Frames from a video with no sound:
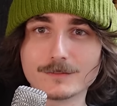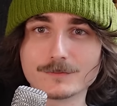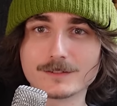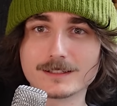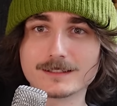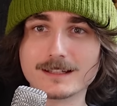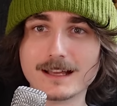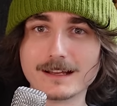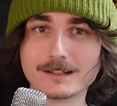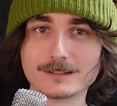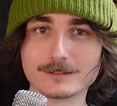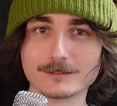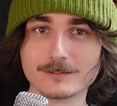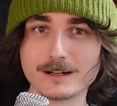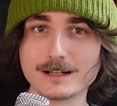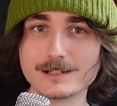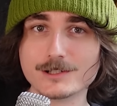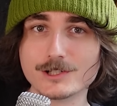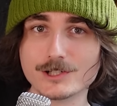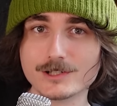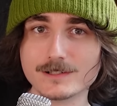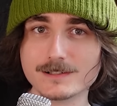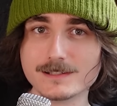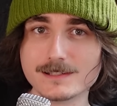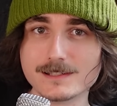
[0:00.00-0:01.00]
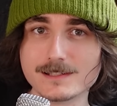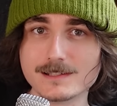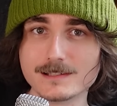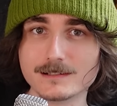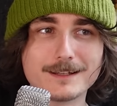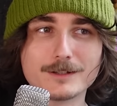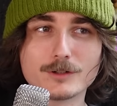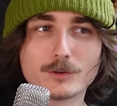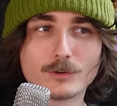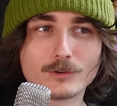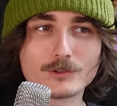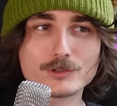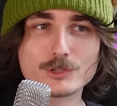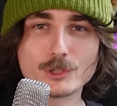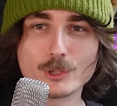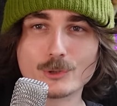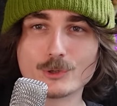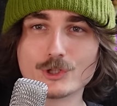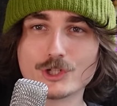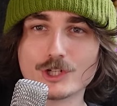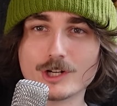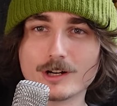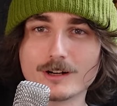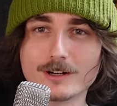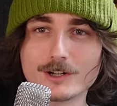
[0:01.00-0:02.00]
half the decorations, then
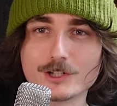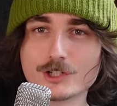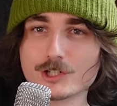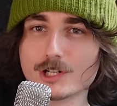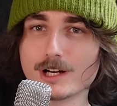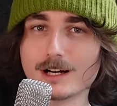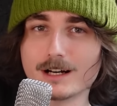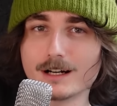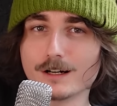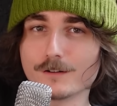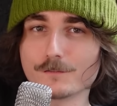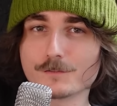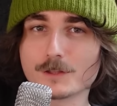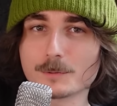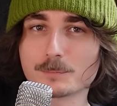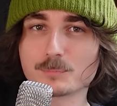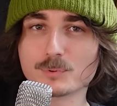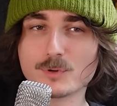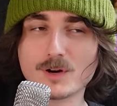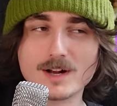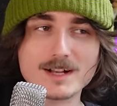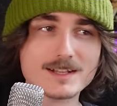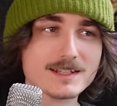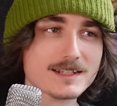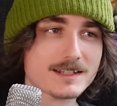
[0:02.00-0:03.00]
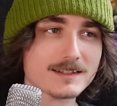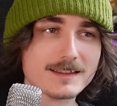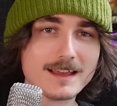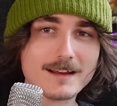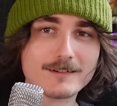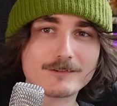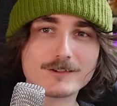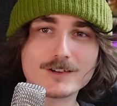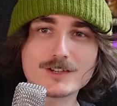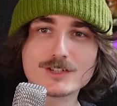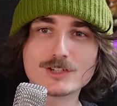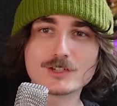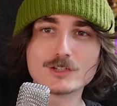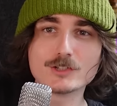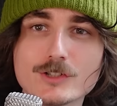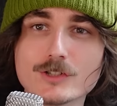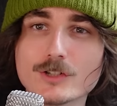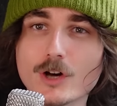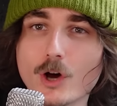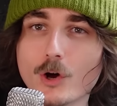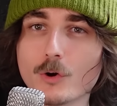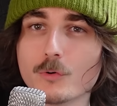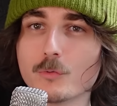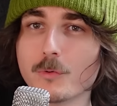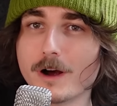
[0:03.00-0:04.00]
also charged half the price, there is
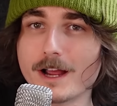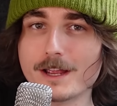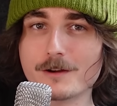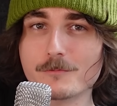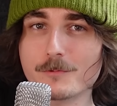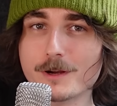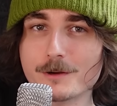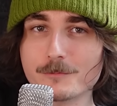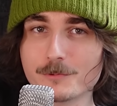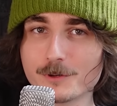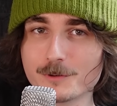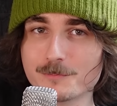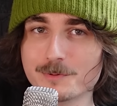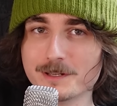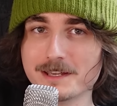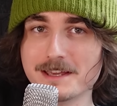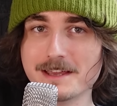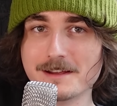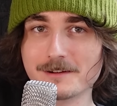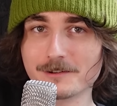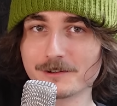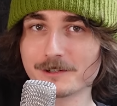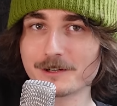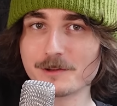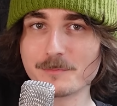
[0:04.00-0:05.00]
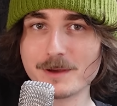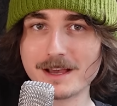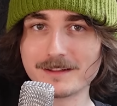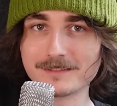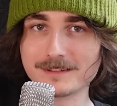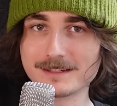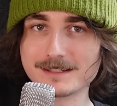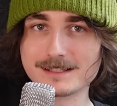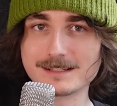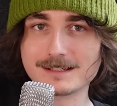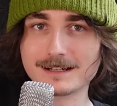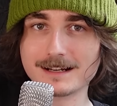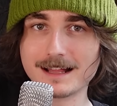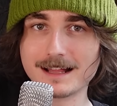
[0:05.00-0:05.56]
no way we would be hearing about this